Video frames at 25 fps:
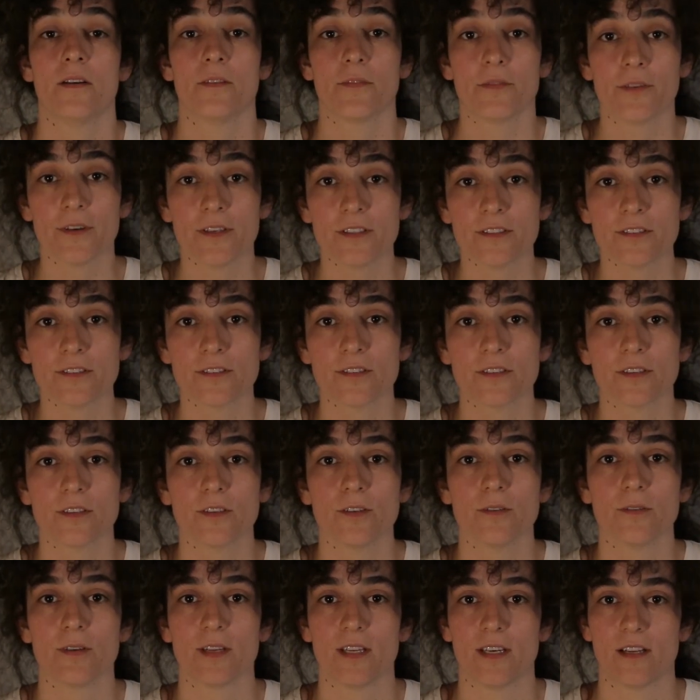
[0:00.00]
First,
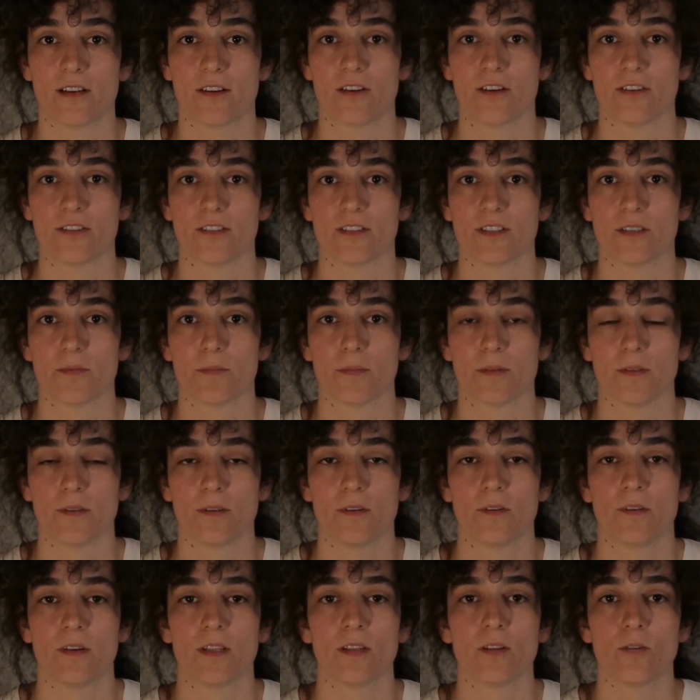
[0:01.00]
you need a concept.
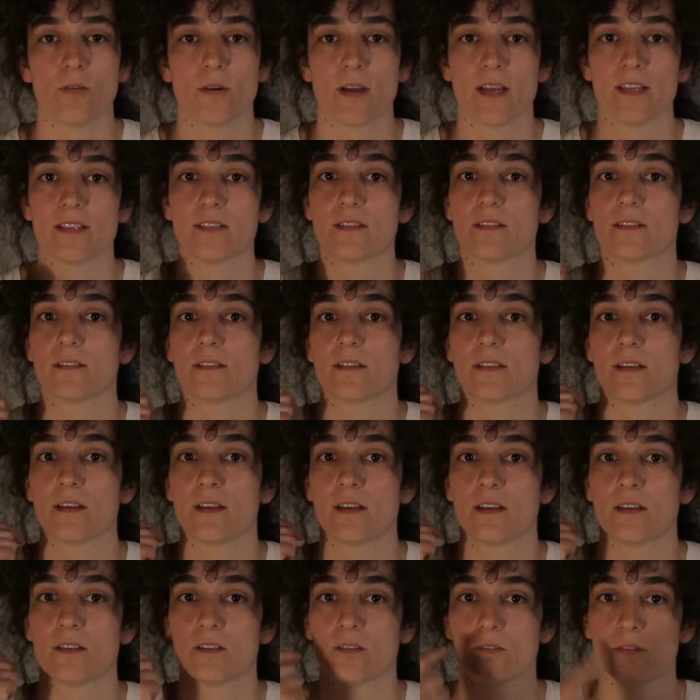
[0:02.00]
You need to ask
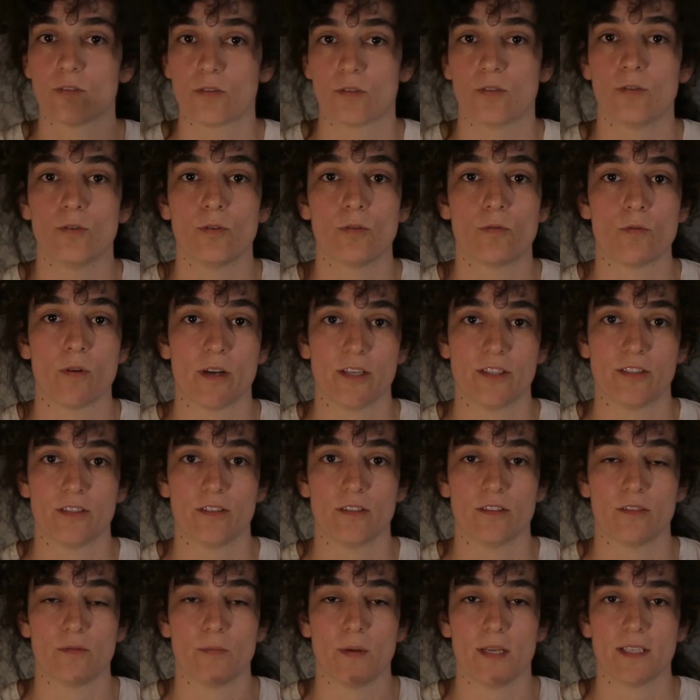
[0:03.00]
two
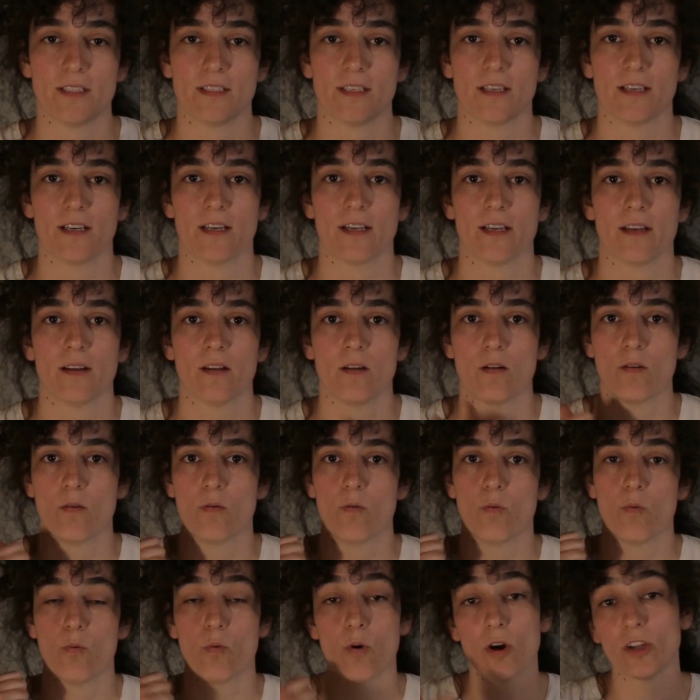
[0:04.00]
questions, basically.
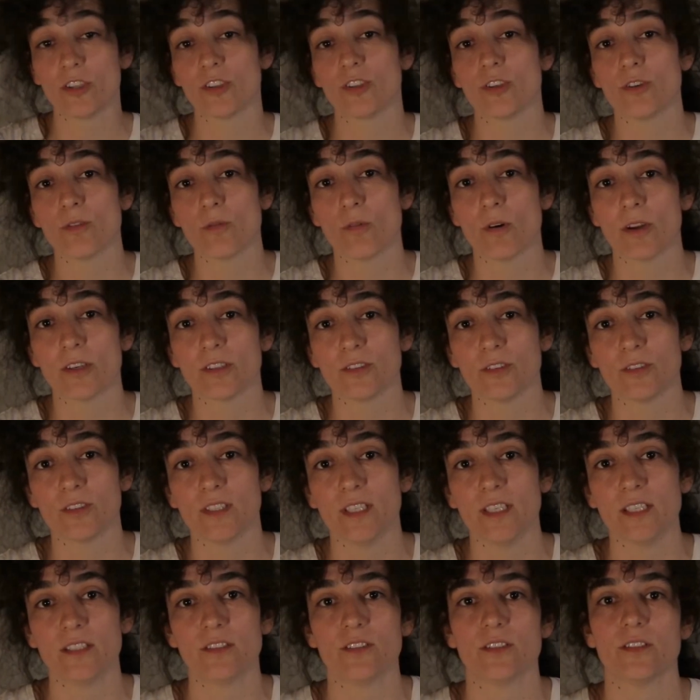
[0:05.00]
What do you want to
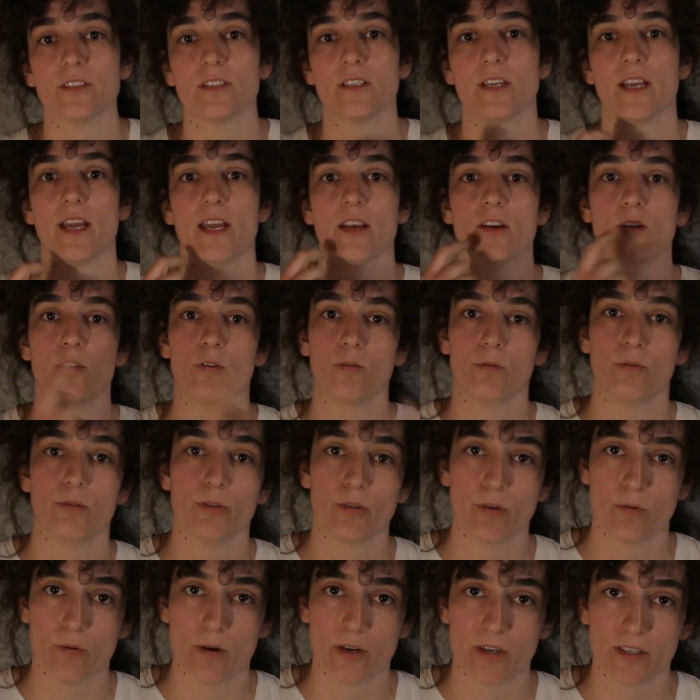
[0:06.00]
teach and who
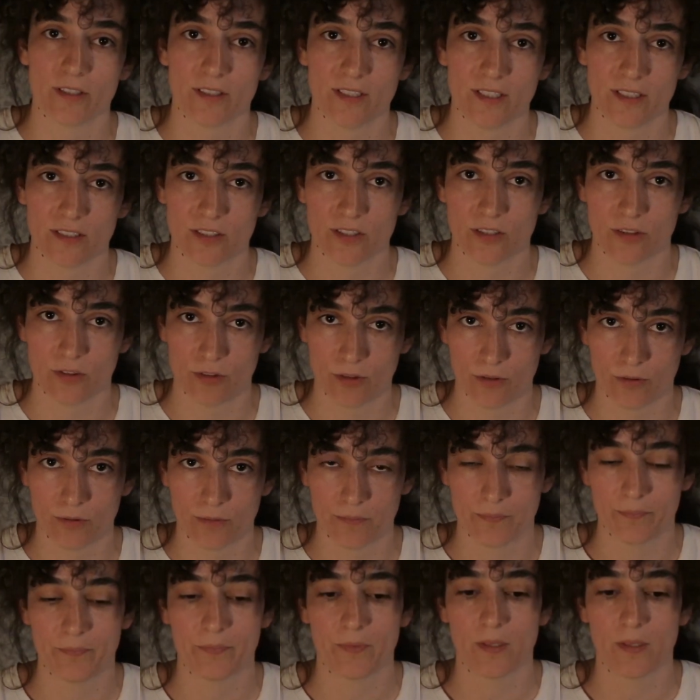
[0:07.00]
do you want to teach it to?